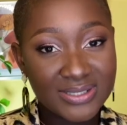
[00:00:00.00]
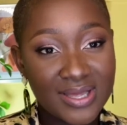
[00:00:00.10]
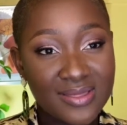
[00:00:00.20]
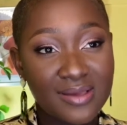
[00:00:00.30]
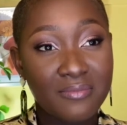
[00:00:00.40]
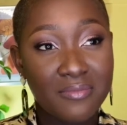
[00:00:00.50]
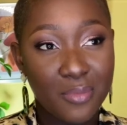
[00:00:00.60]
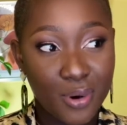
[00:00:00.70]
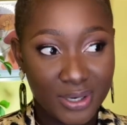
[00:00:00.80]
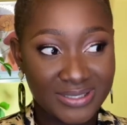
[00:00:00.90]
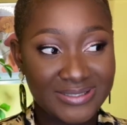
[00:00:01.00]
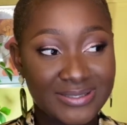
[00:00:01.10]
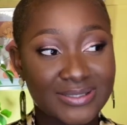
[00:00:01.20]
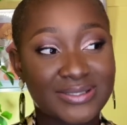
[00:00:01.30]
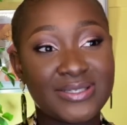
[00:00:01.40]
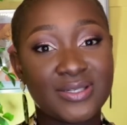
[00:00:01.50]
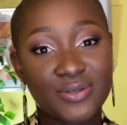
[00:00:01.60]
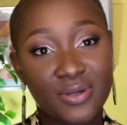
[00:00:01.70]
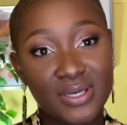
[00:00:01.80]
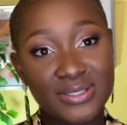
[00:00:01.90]
Nothing more than sixty
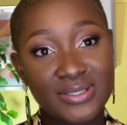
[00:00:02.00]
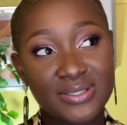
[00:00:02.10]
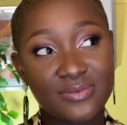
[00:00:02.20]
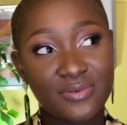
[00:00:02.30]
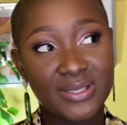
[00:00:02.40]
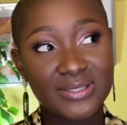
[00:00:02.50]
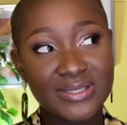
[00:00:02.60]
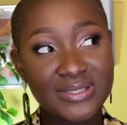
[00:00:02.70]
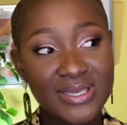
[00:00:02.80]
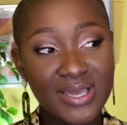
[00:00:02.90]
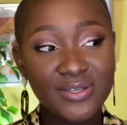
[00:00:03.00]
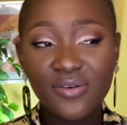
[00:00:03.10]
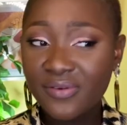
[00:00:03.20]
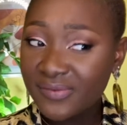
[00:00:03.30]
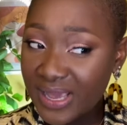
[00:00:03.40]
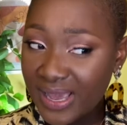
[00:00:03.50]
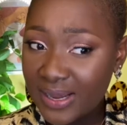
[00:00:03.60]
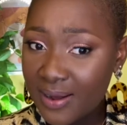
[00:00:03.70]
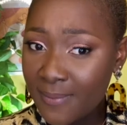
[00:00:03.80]
dollars. Wait, sixty-eight or fifty-eight?